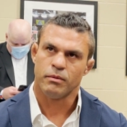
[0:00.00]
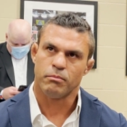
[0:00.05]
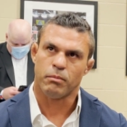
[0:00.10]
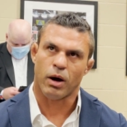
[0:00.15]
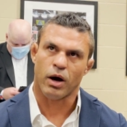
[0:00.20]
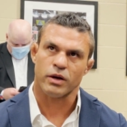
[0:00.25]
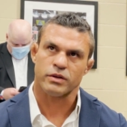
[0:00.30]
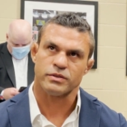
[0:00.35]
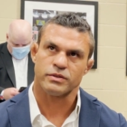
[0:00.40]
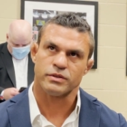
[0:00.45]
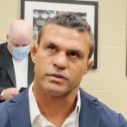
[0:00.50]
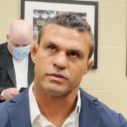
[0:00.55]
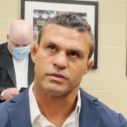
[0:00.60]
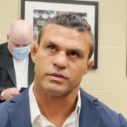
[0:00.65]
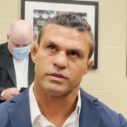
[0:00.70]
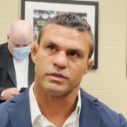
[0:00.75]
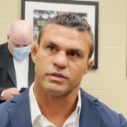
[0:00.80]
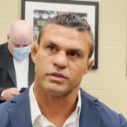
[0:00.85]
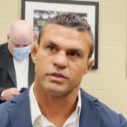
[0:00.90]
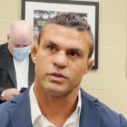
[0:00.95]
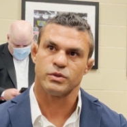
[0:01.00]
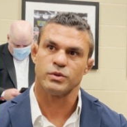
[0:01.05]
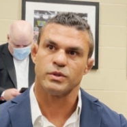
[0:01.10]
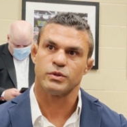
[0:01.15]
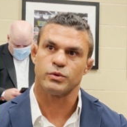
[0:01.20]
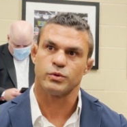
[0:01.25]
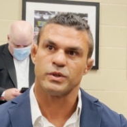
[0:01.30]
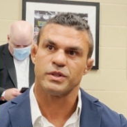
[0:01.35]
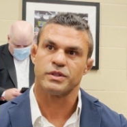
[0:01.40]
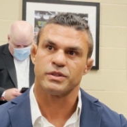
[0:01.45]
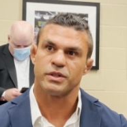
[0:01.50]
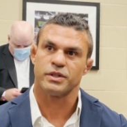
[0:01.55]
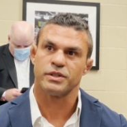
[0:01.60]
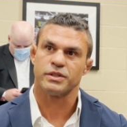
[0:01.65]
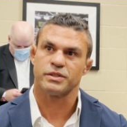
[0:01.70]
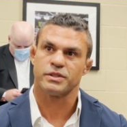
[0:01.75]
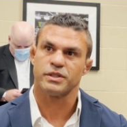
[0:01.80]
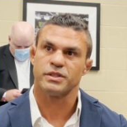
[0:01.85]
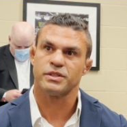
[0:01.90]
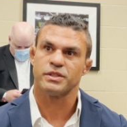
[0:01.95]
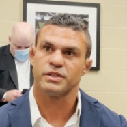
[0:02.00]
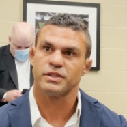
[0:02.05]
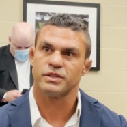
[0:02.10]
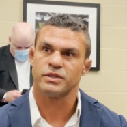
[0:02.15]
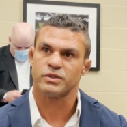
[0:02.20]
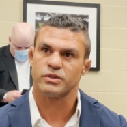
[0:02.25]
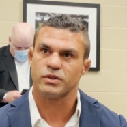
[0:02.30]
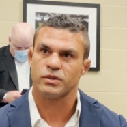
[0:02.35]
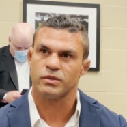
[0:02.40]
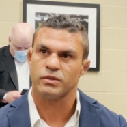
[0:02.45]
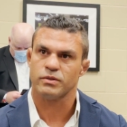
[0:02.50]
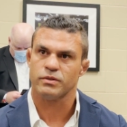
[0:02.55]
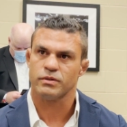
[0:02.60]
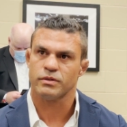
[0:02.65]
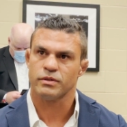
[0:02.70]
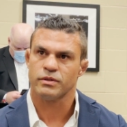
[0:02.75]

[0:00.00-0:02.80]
Boxing since 13 years old.